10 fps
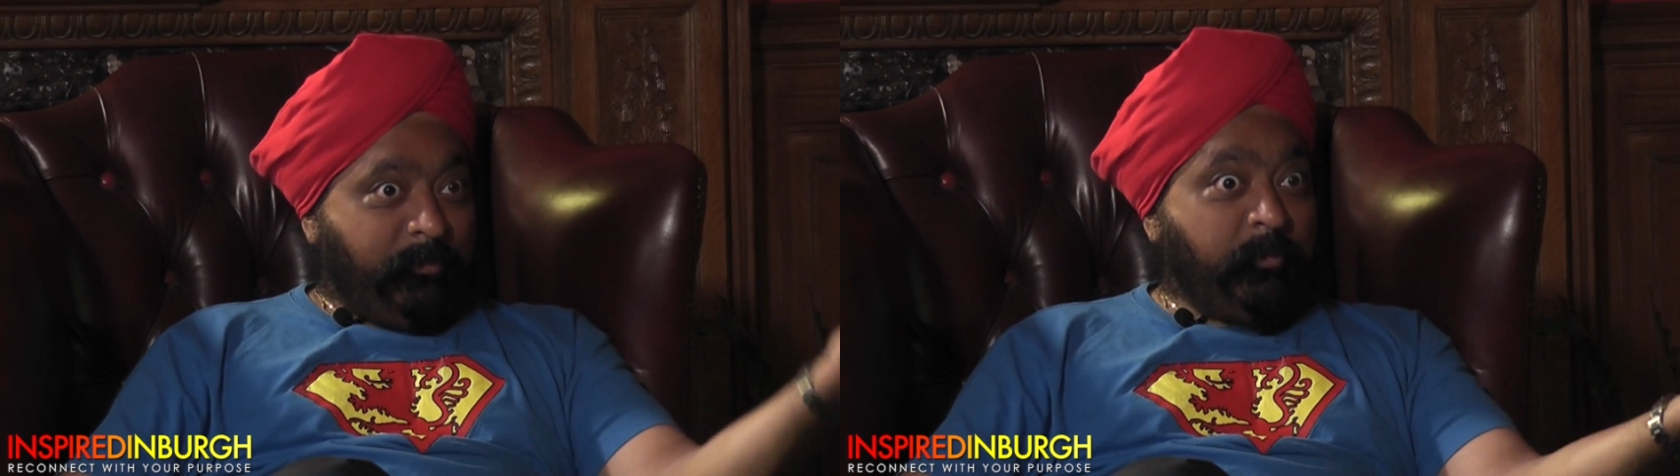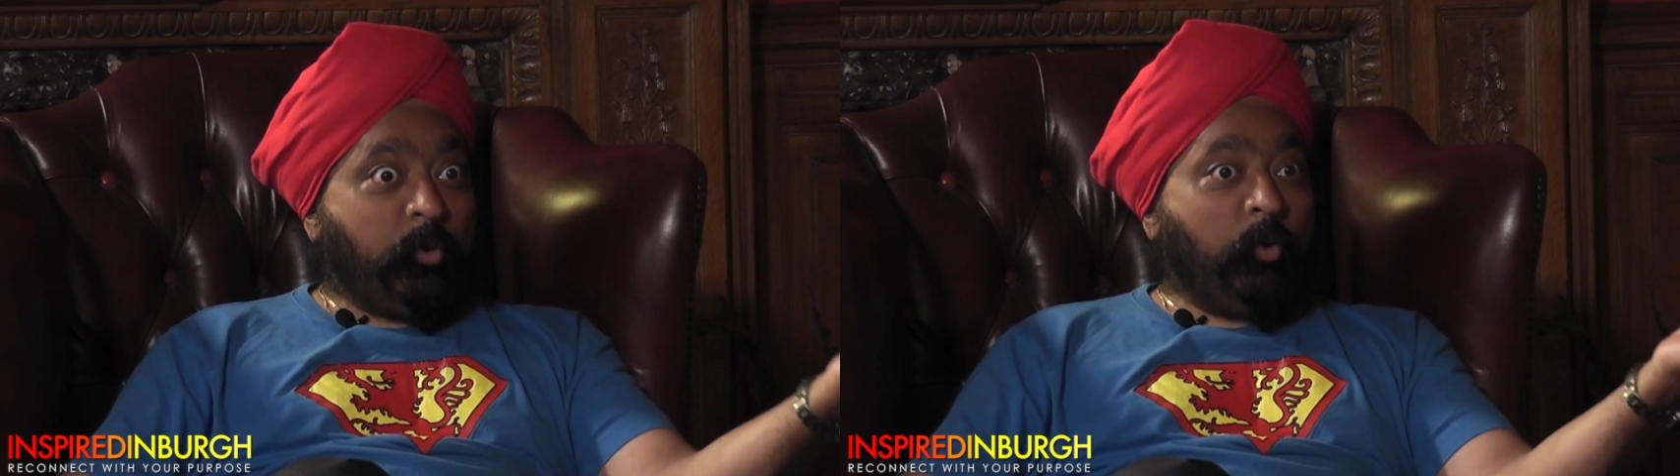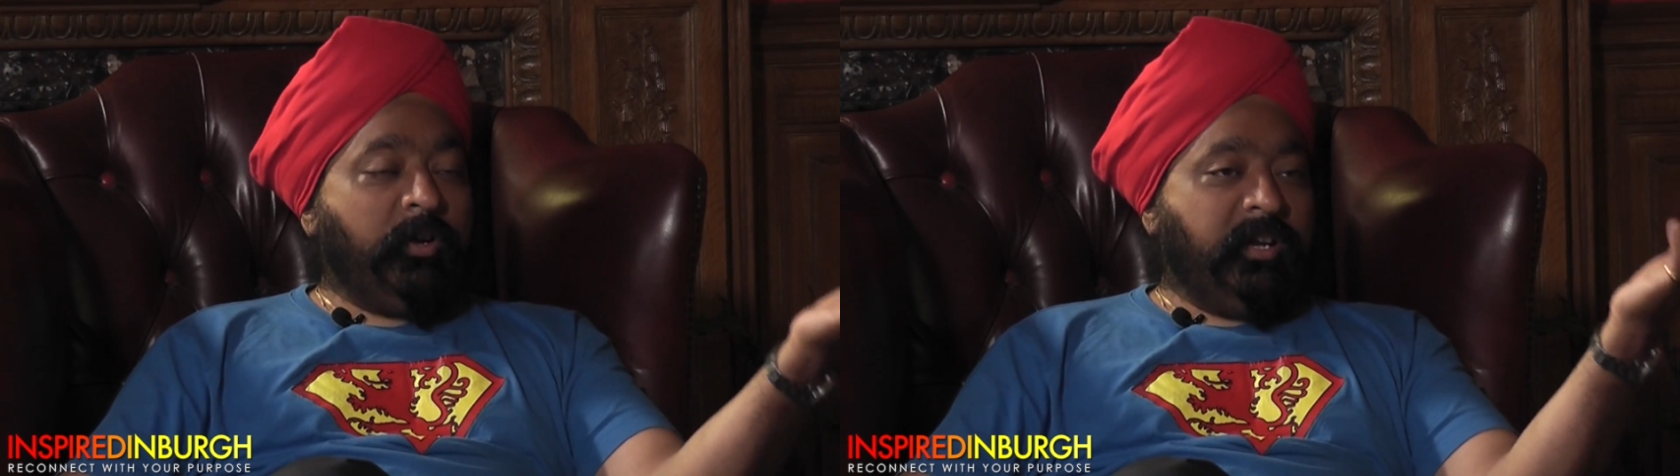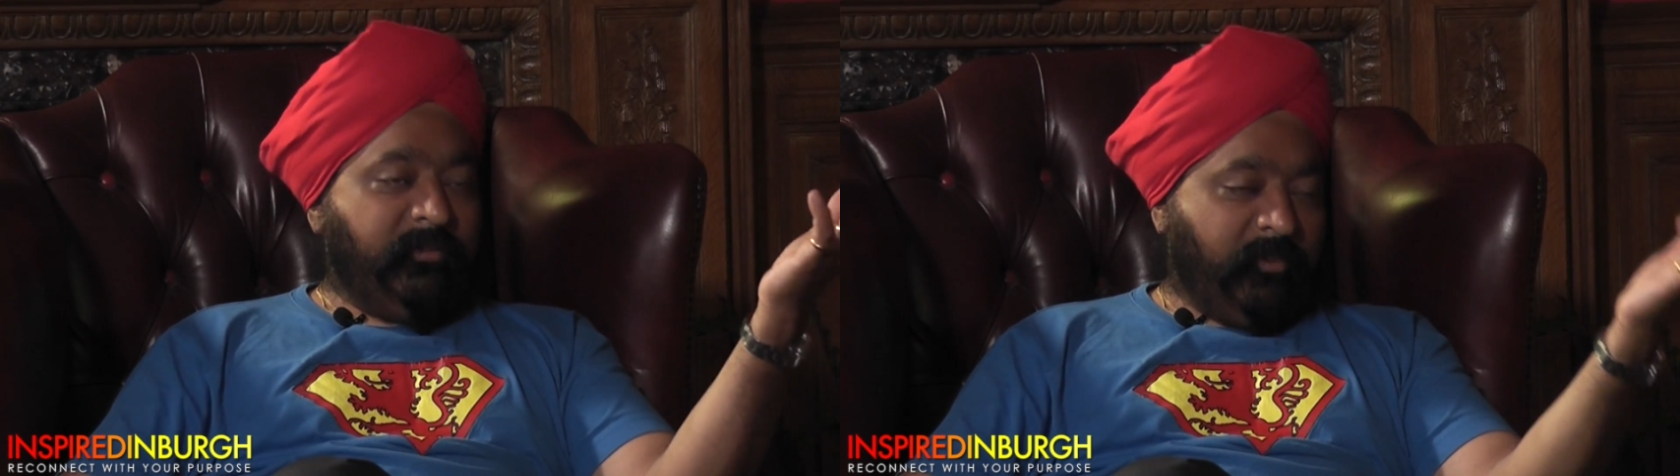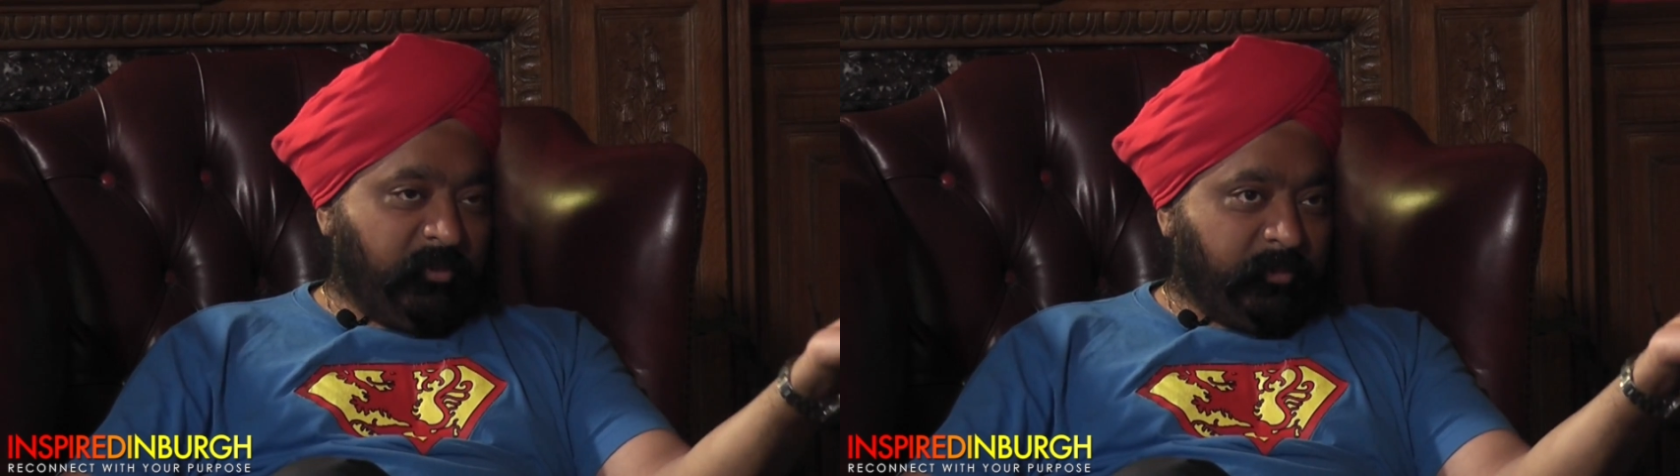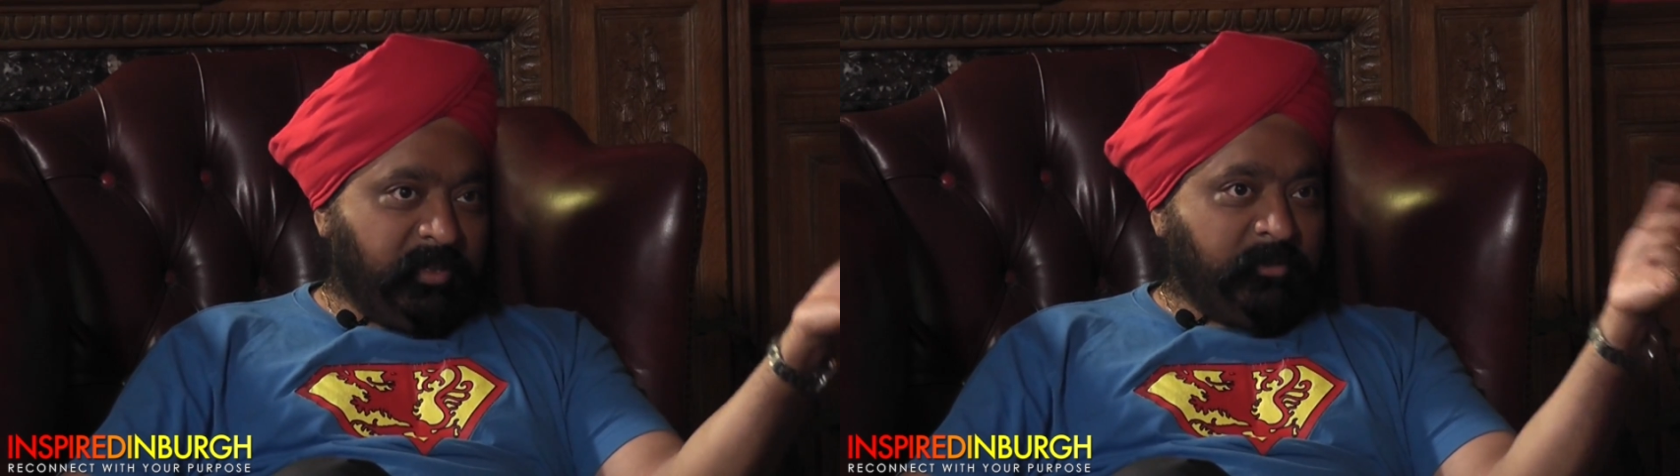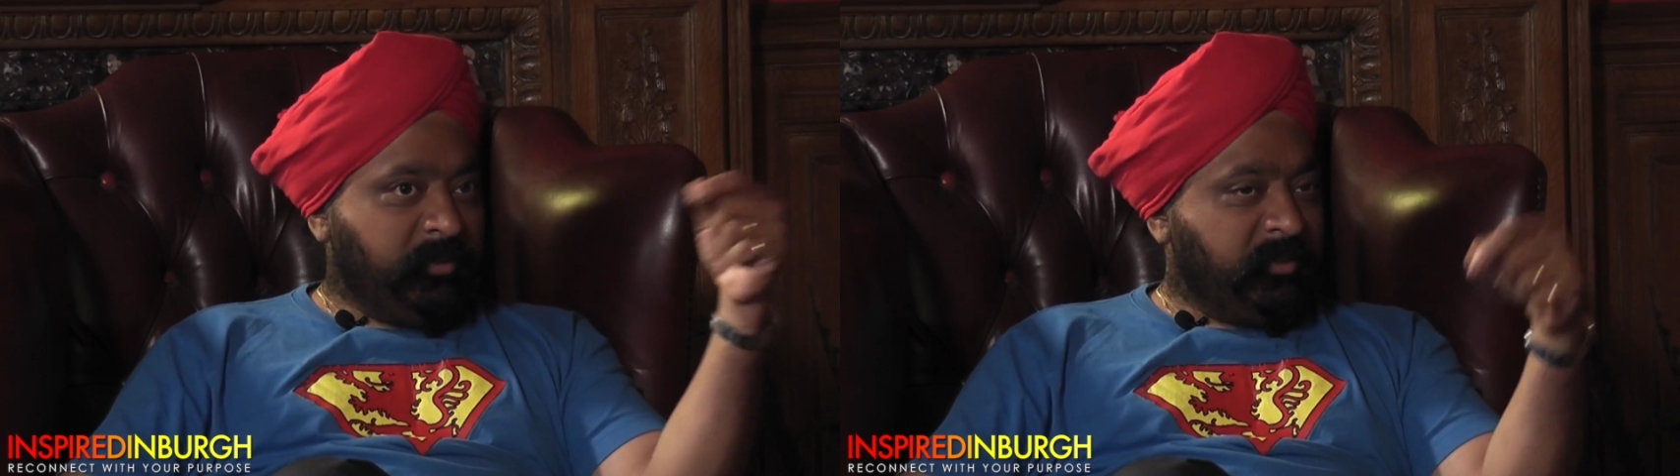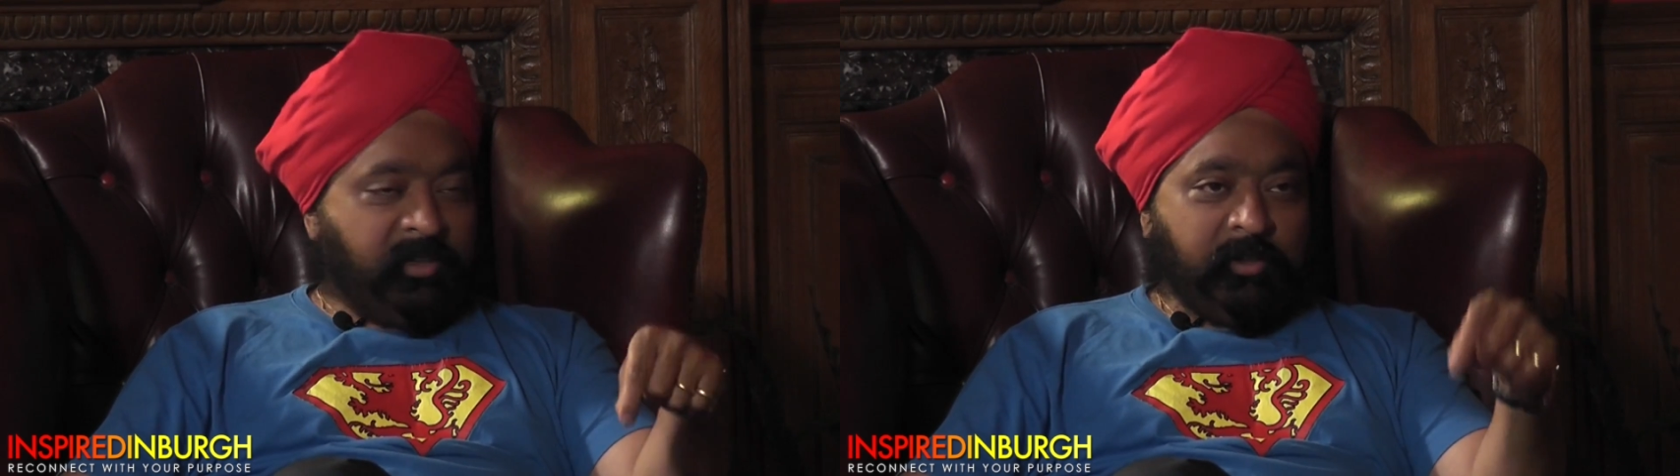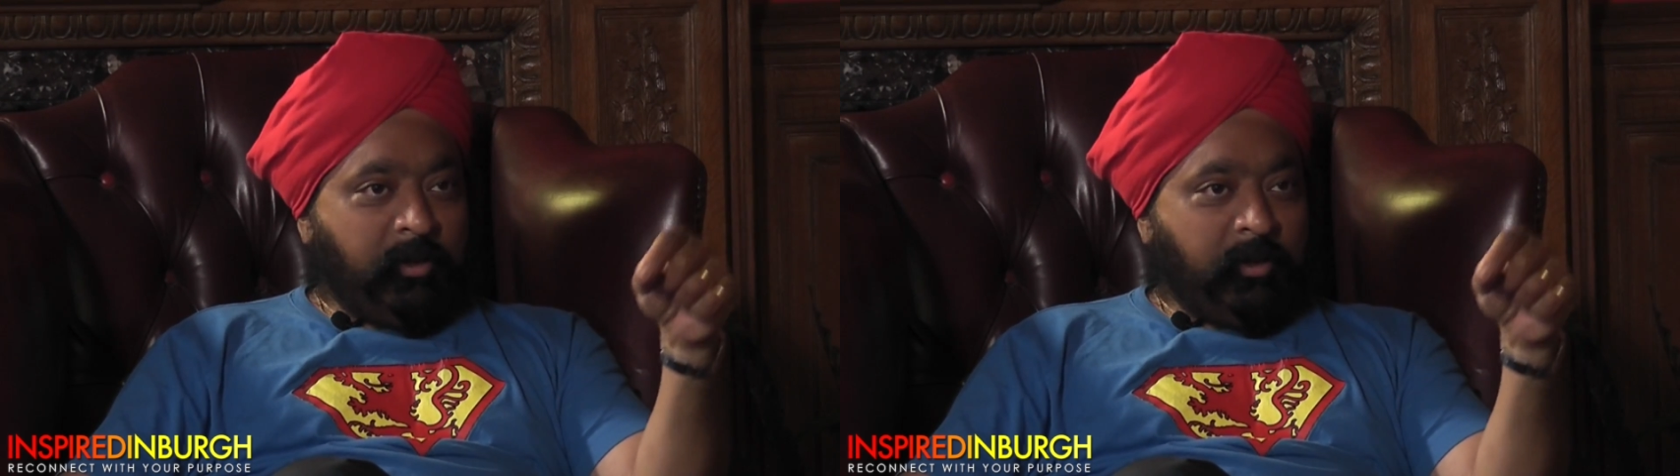grown in the first place was this little